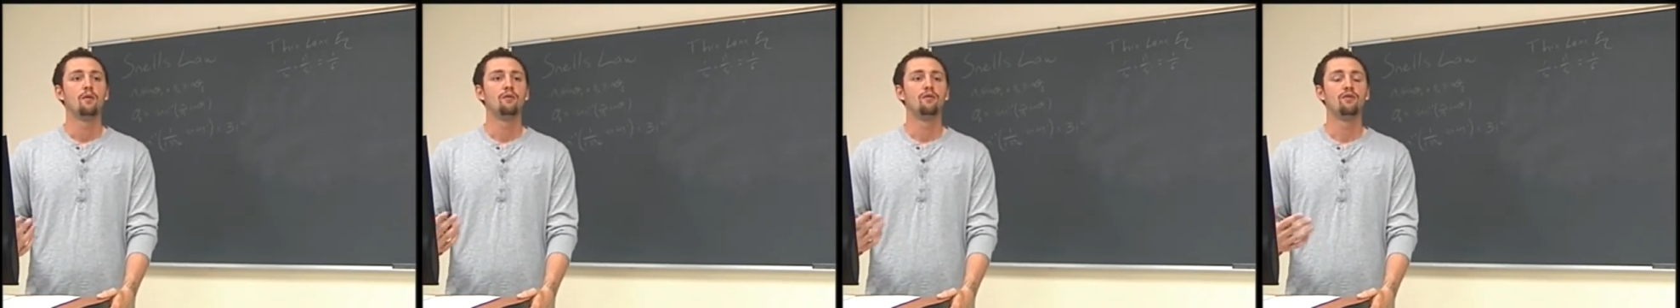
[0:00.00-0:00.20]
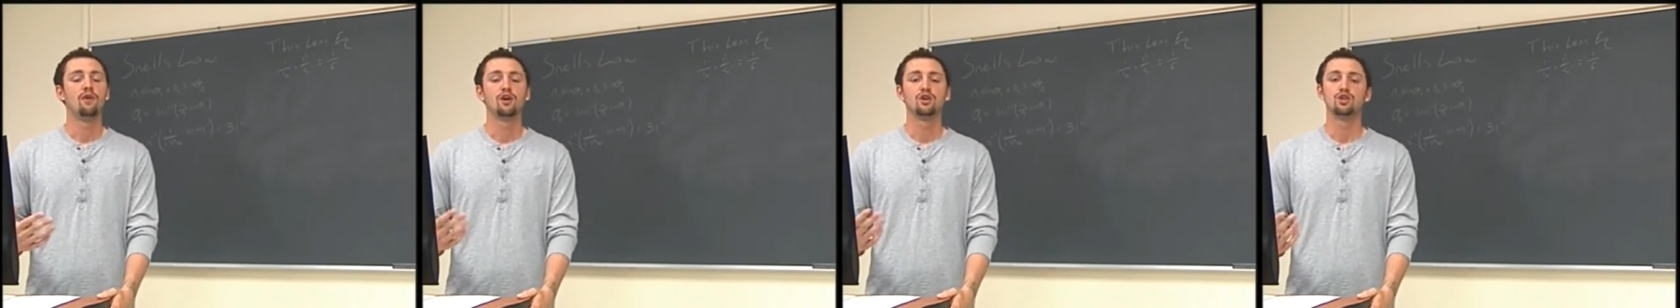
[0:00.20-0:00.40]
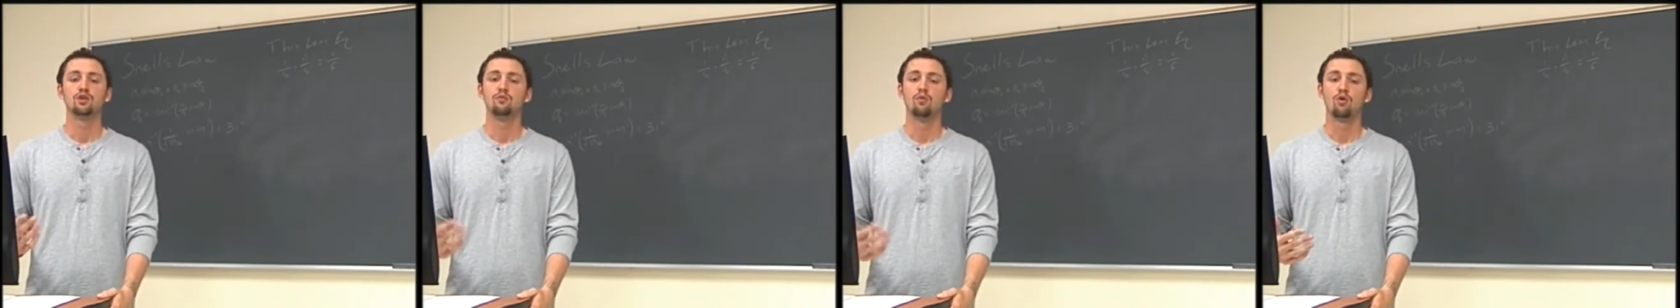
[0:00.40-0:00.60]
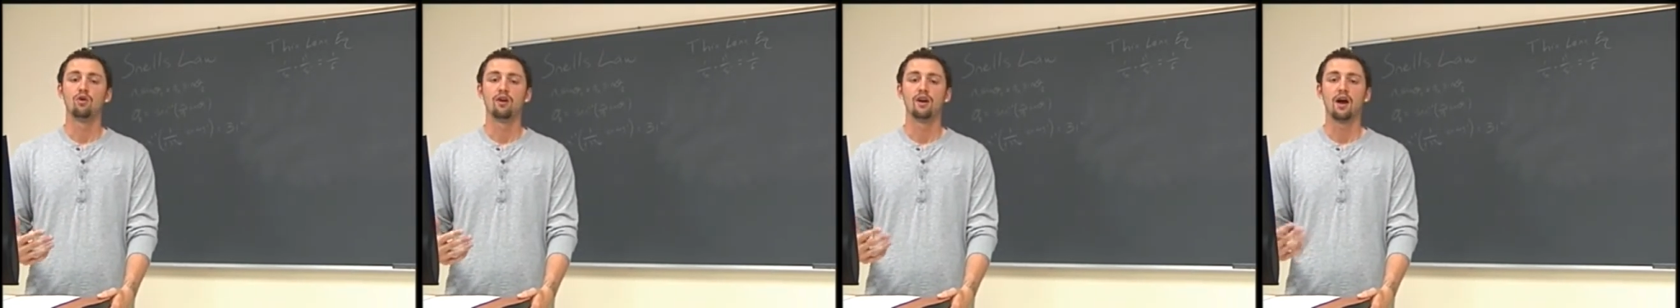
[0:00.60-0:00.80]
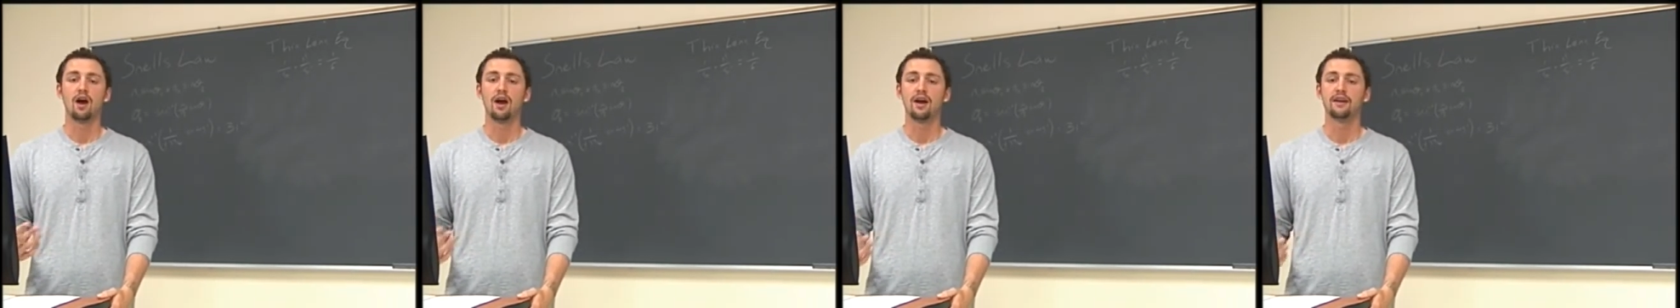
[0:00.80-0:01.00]
function more
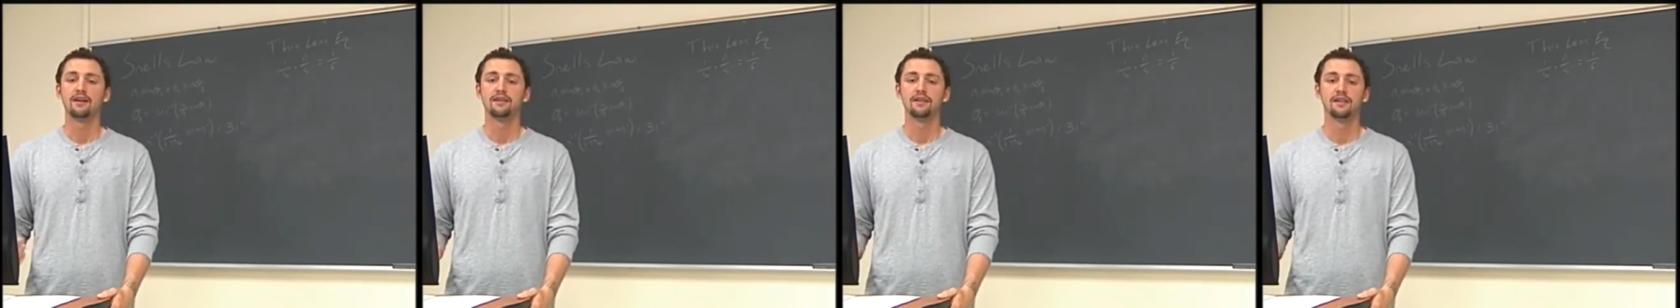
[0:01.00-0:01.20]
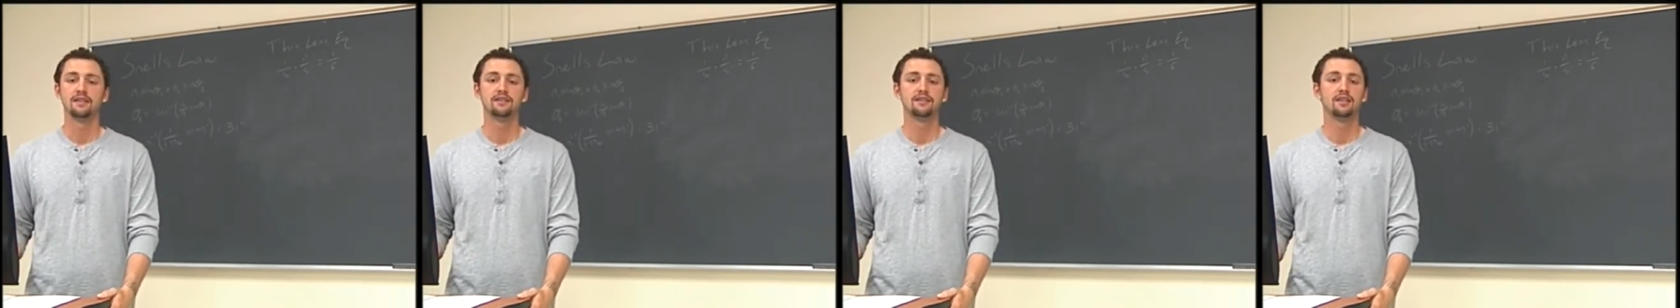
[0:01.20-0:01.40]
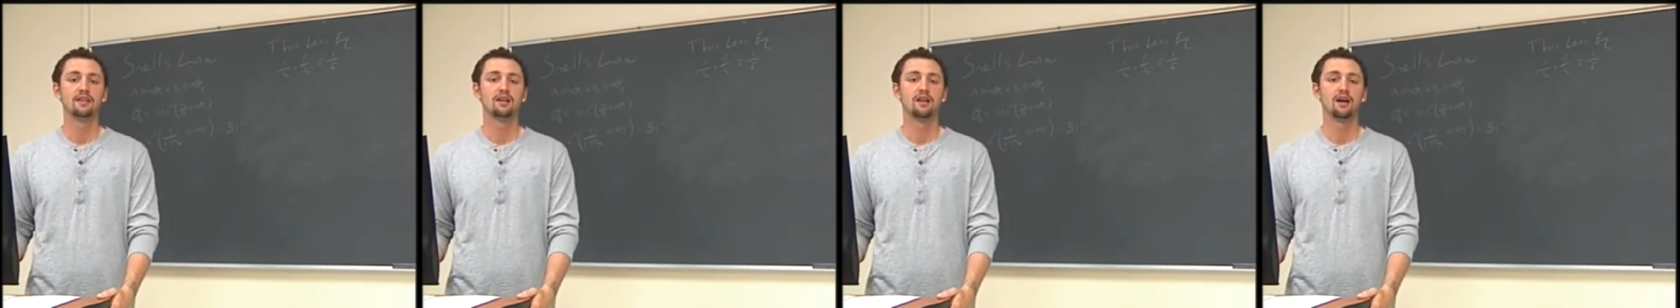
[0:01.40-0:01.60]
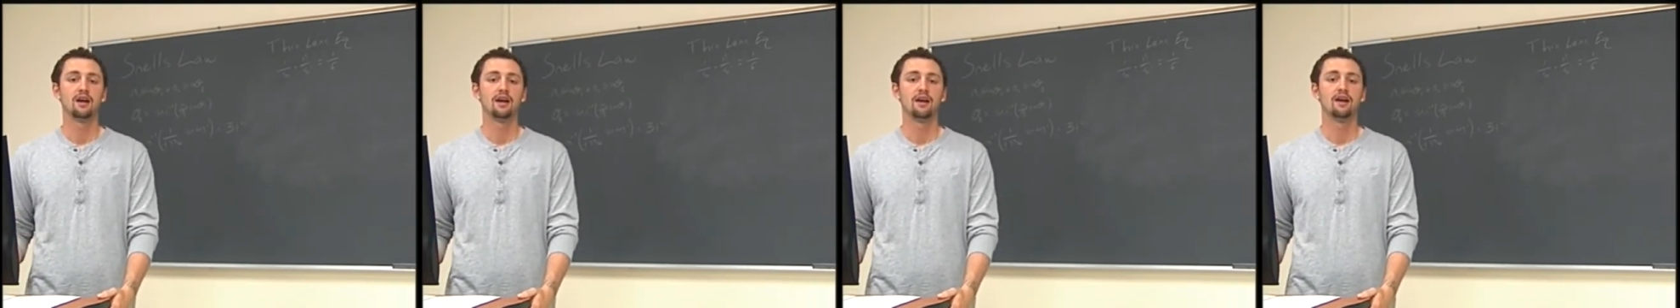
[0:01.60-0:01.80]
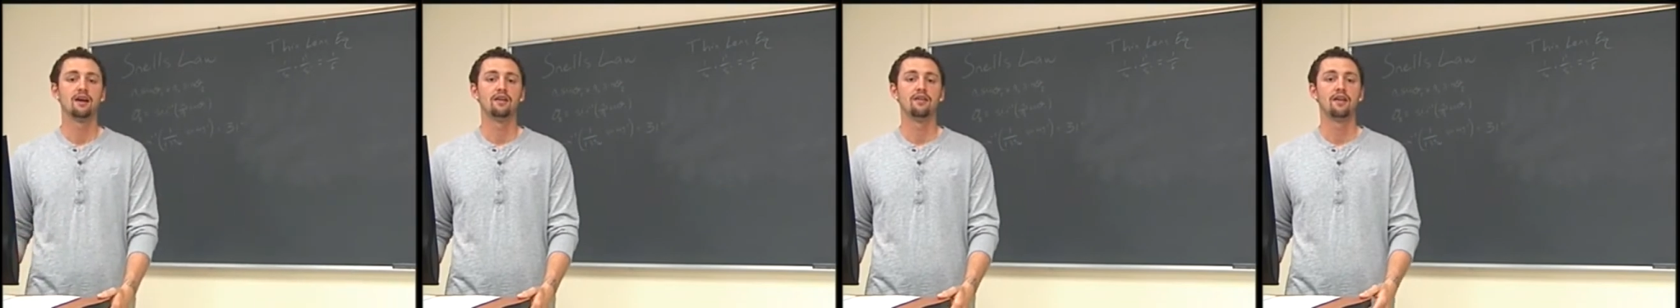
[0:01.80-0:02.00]
in high intensity
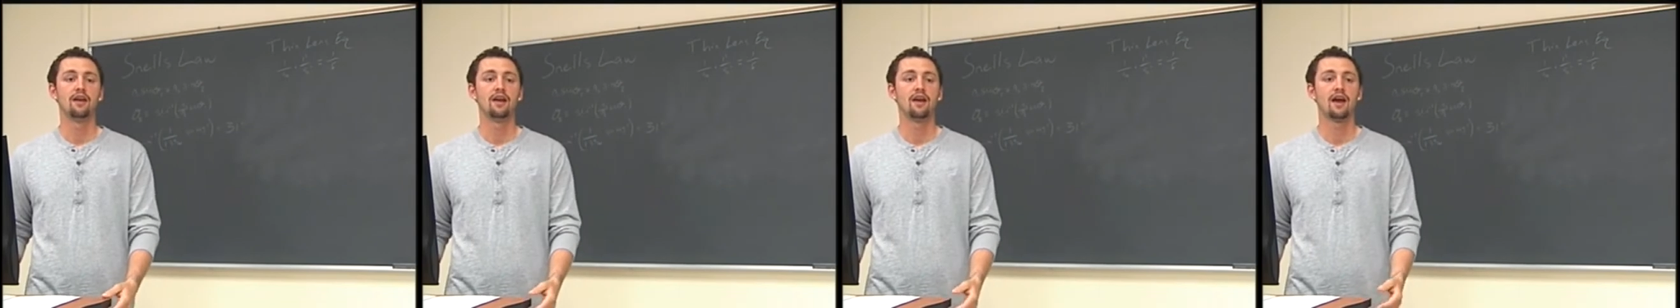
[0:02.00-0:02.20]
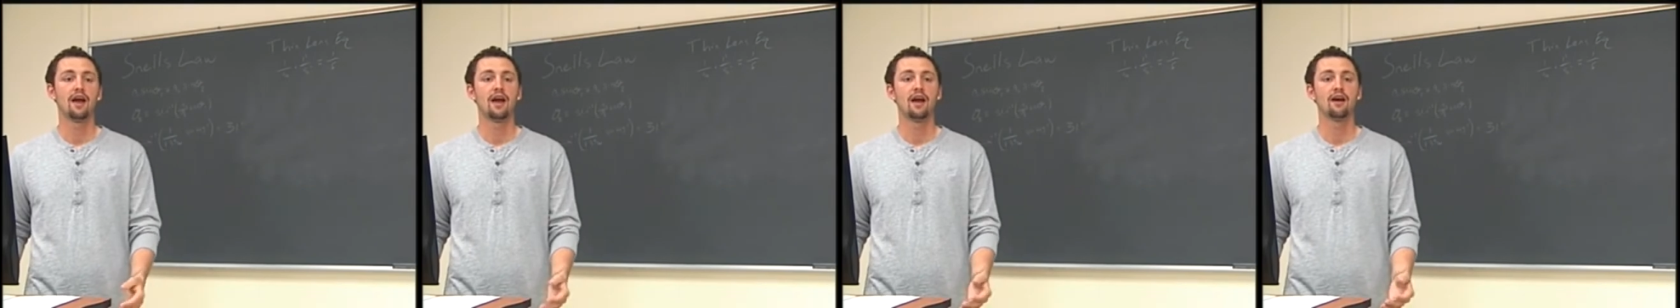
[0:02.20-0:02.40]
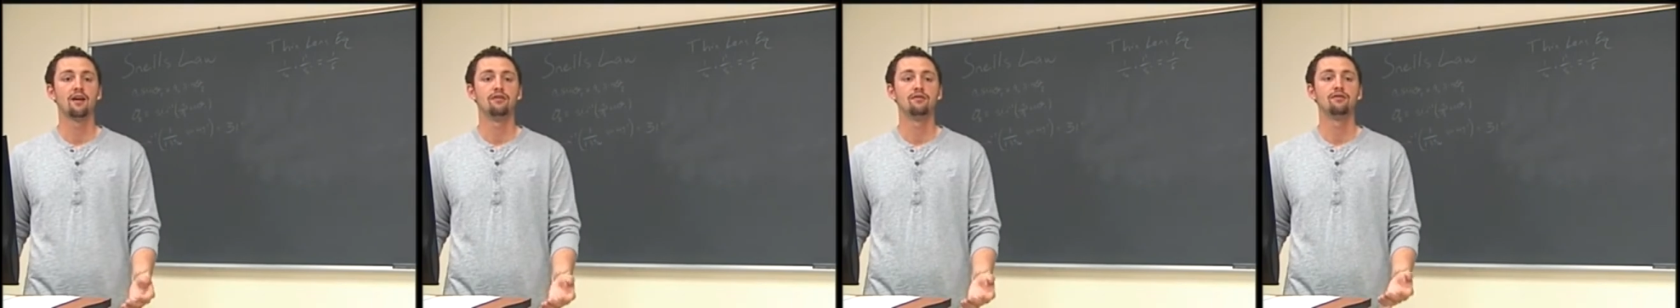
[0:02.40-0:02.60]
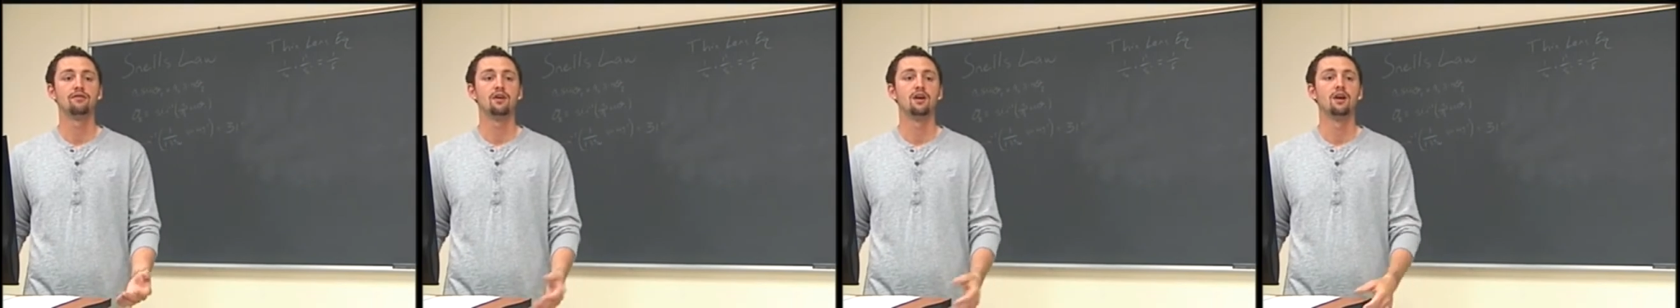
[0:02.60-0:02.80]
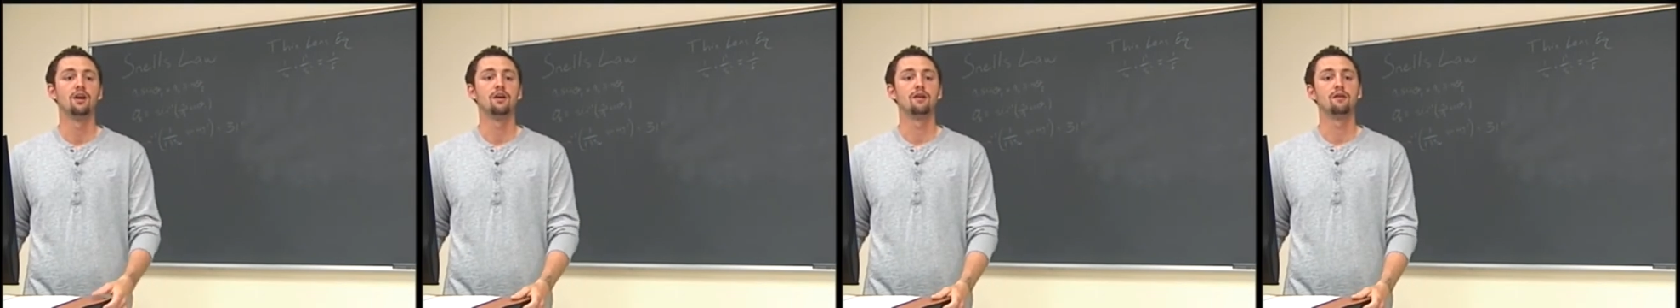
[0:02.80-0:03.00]
light, and they
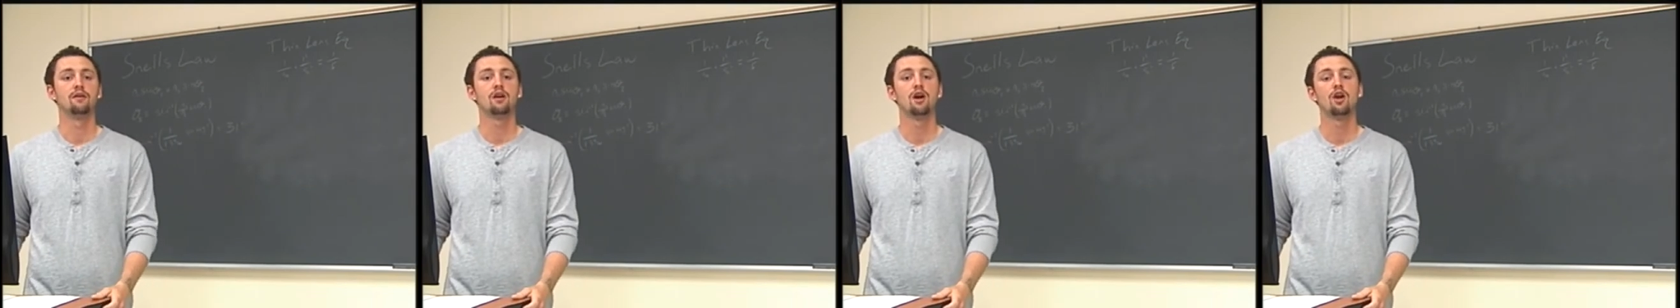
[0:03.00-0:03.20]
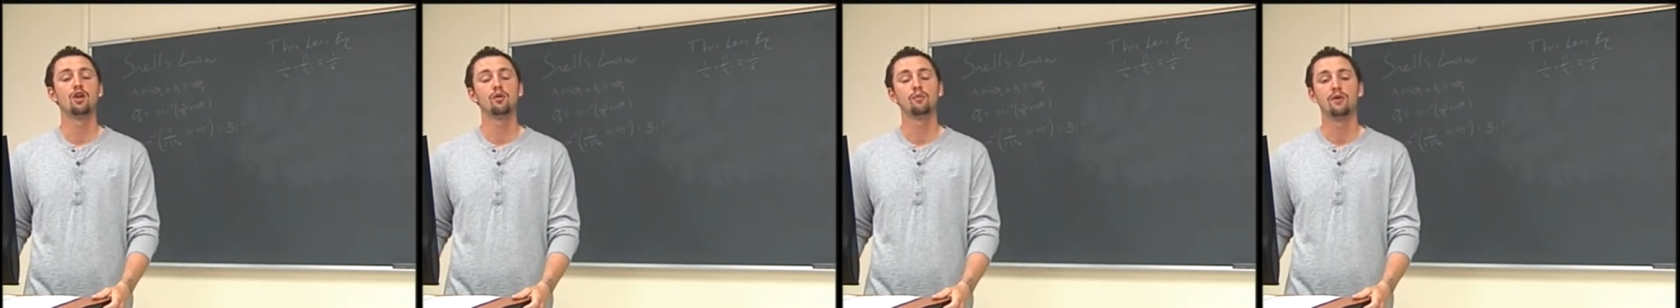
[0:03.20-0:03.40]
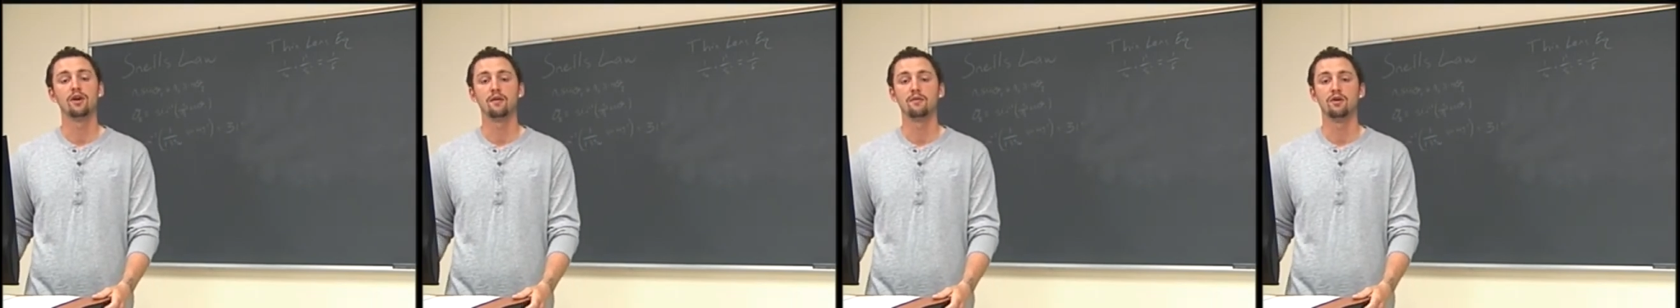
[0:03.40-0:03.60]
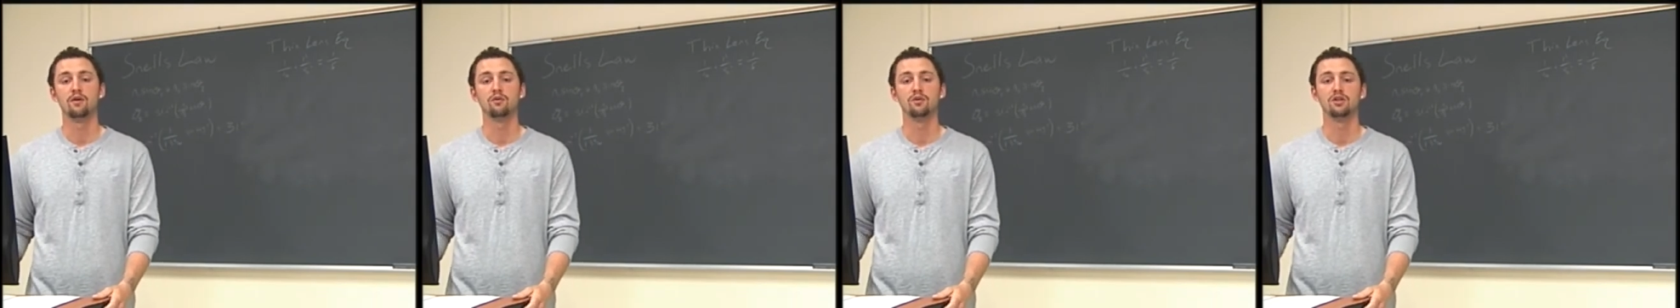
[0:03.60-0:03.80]
have color pigment,